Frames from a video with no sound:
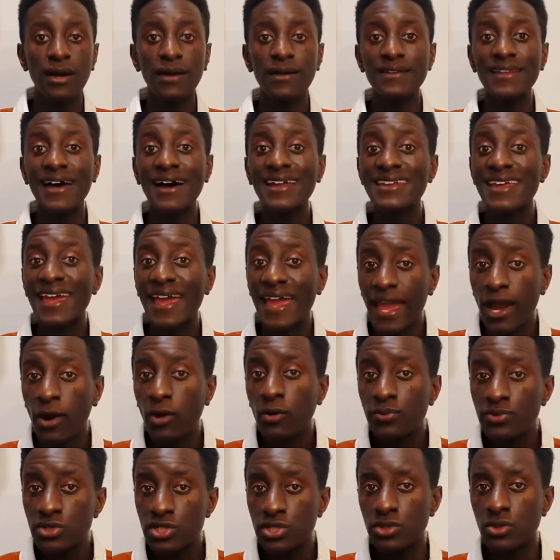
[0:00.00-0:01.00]
That
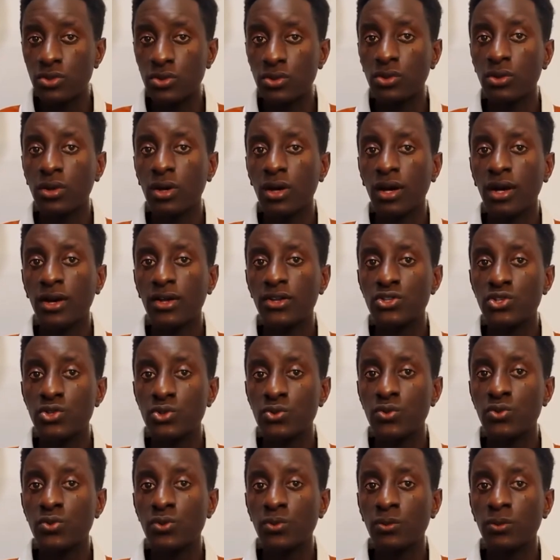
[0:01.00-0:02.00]
helps you
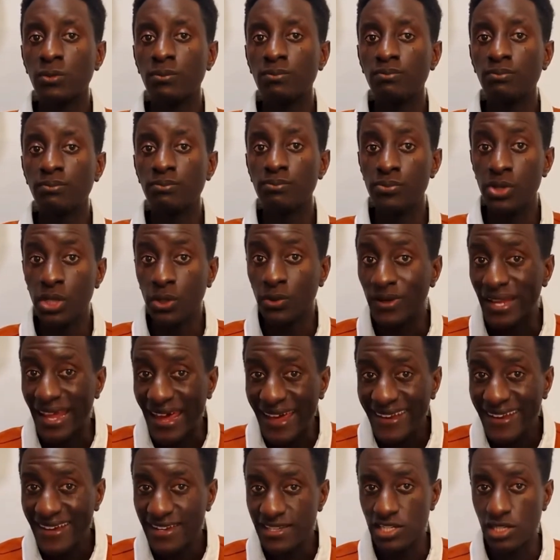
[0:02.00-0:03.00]
to build
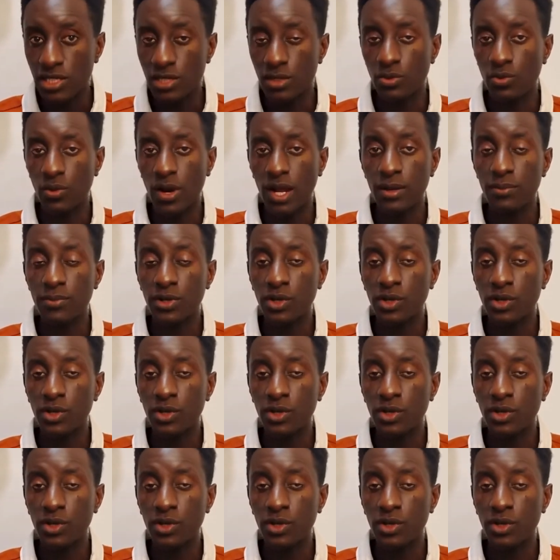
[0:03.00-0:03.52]
energy, right?